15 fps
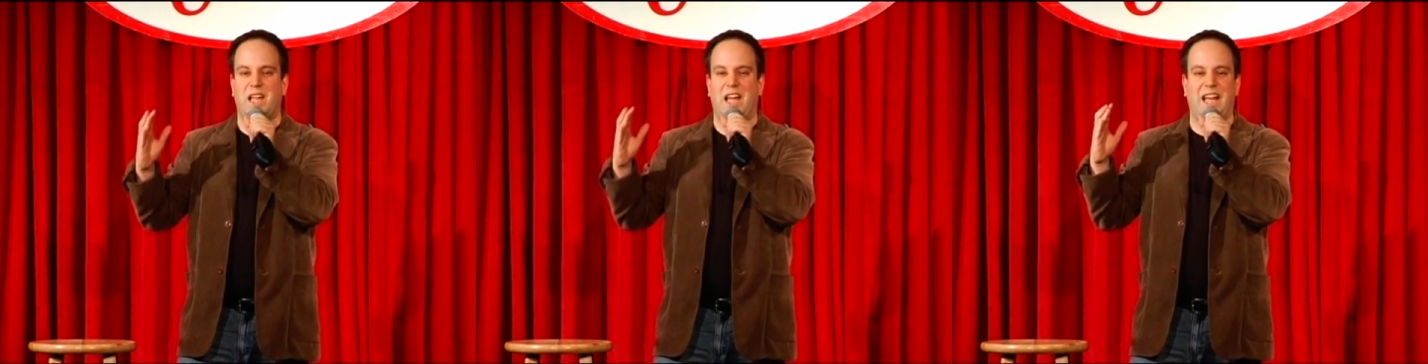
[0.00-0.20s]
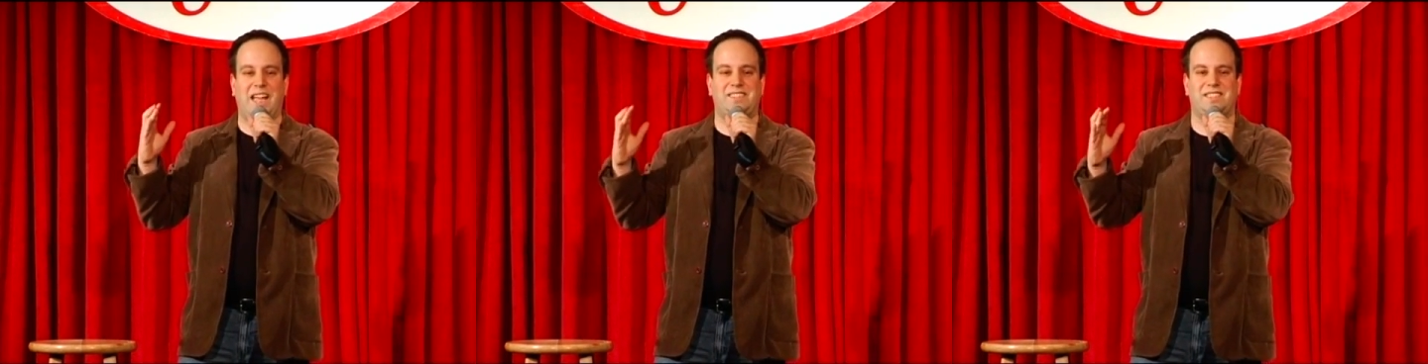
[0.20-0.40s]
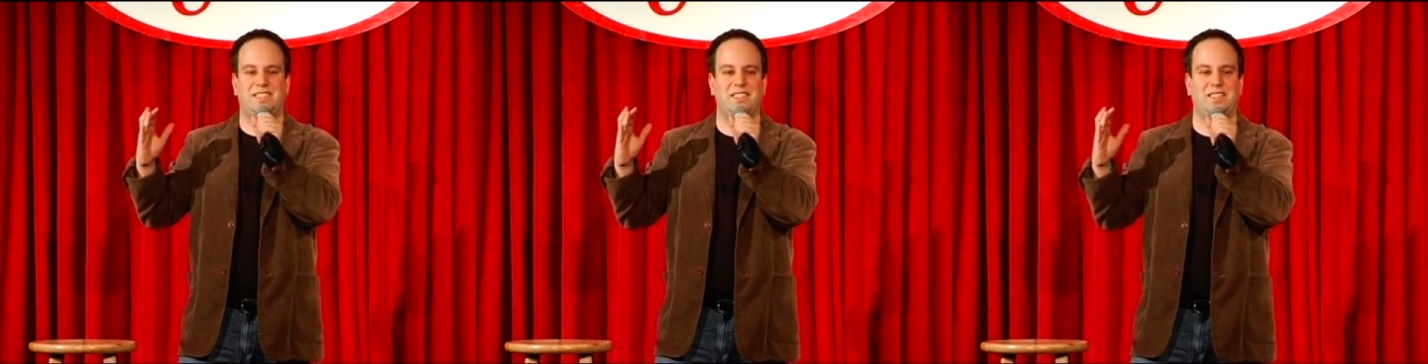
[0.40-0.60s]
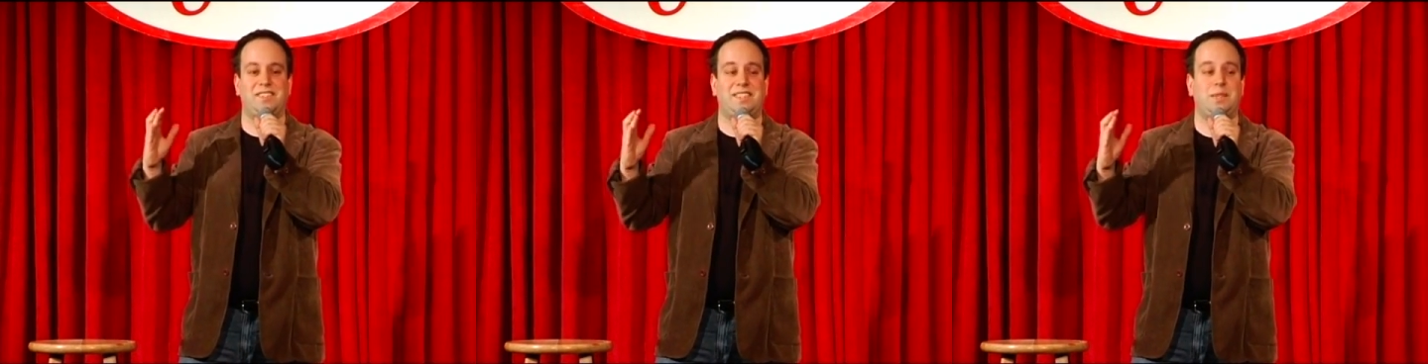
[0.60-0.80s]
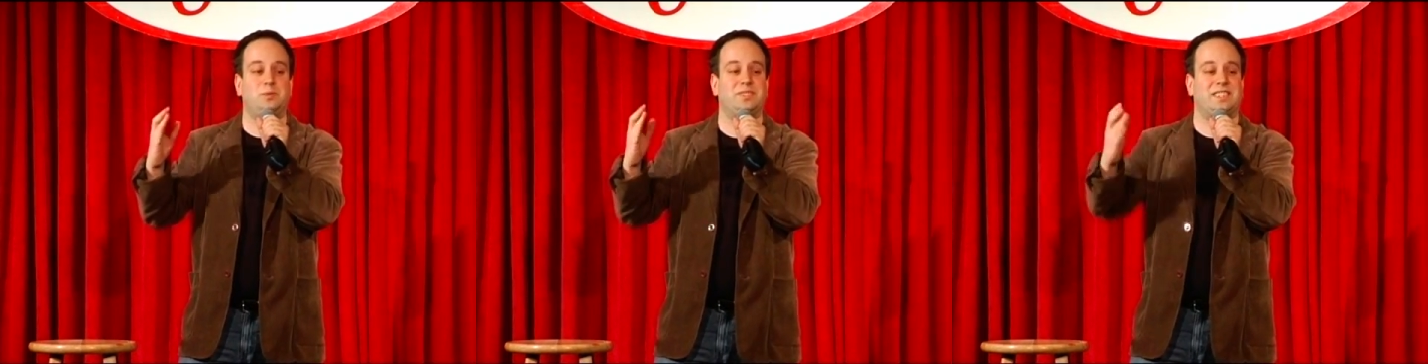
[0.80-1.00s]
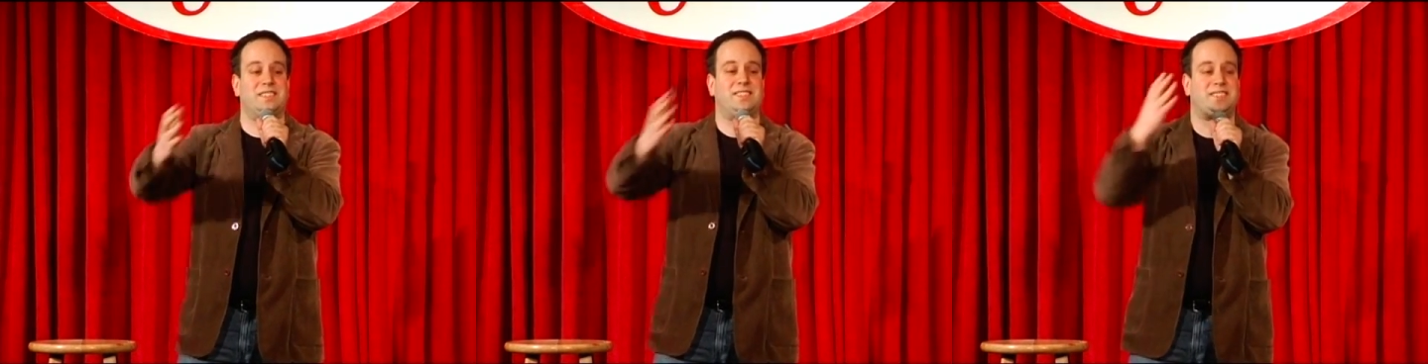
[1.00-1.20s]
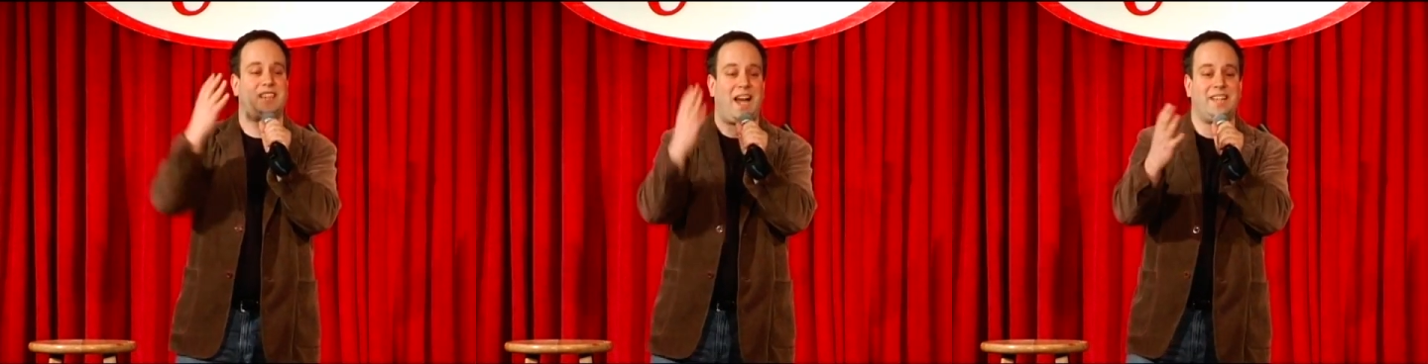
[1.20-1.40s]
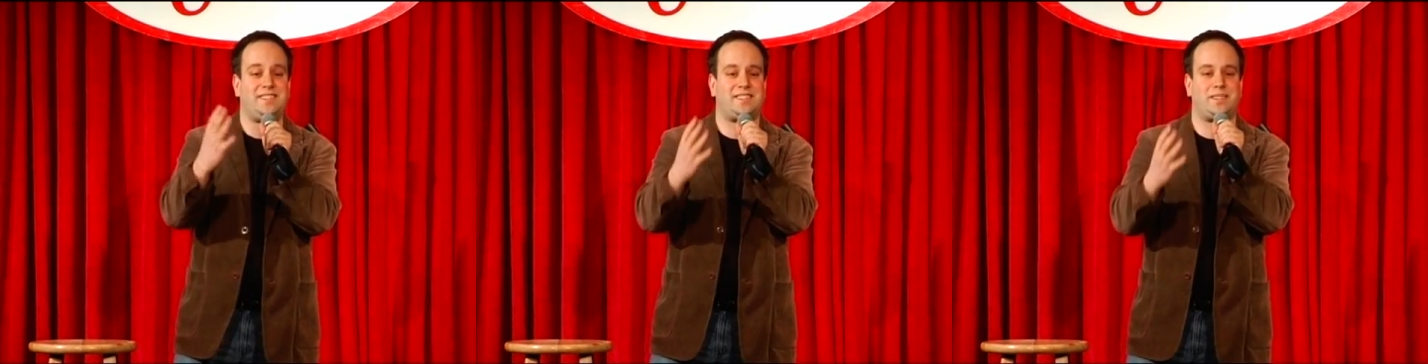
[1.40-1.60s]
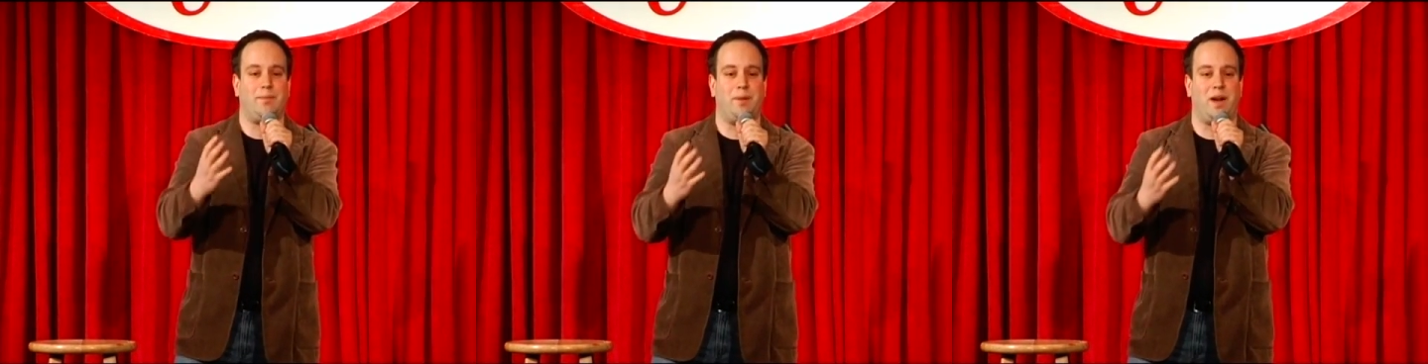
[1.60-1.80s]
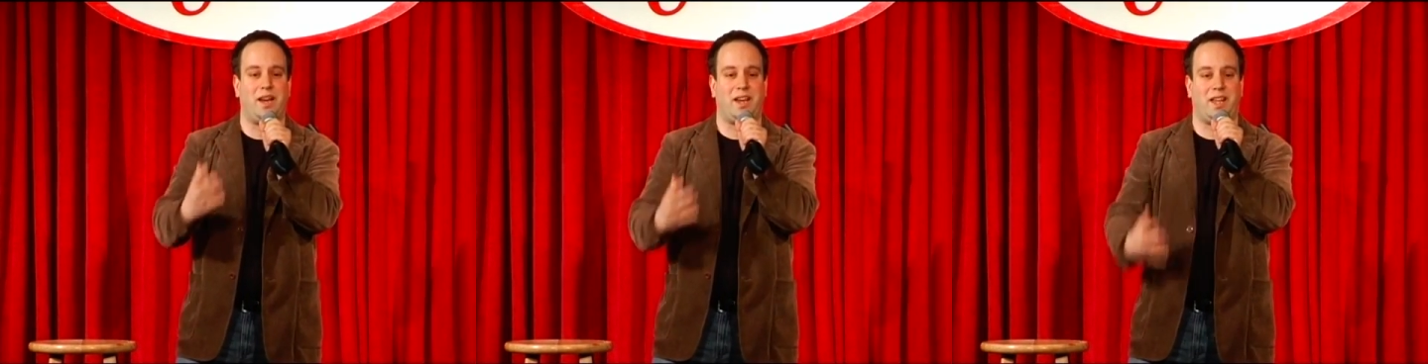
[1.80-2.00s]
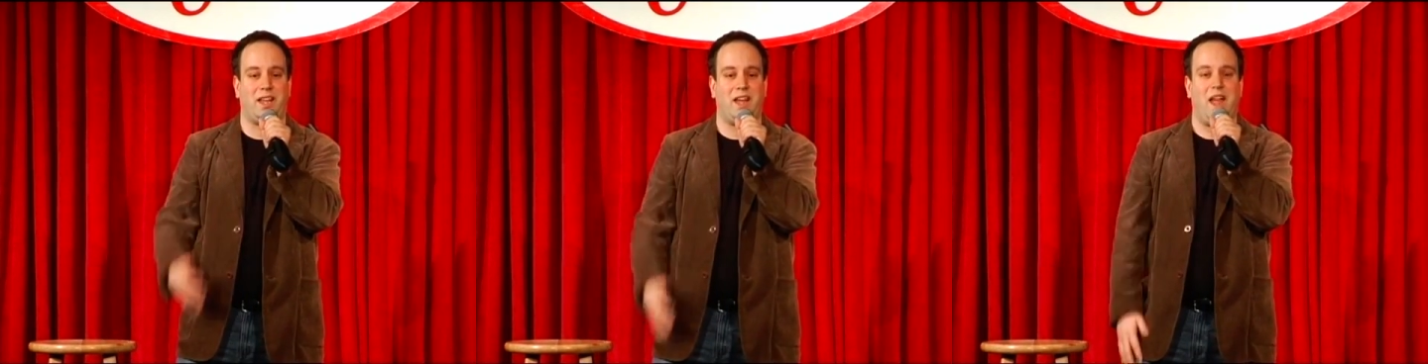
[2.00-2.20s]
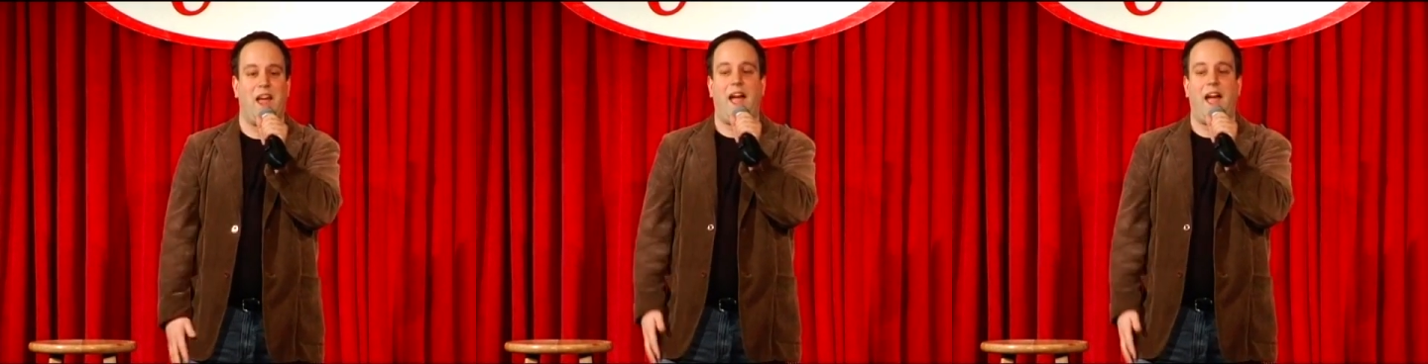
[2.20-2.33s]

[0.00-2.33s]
this thing was inside somebody.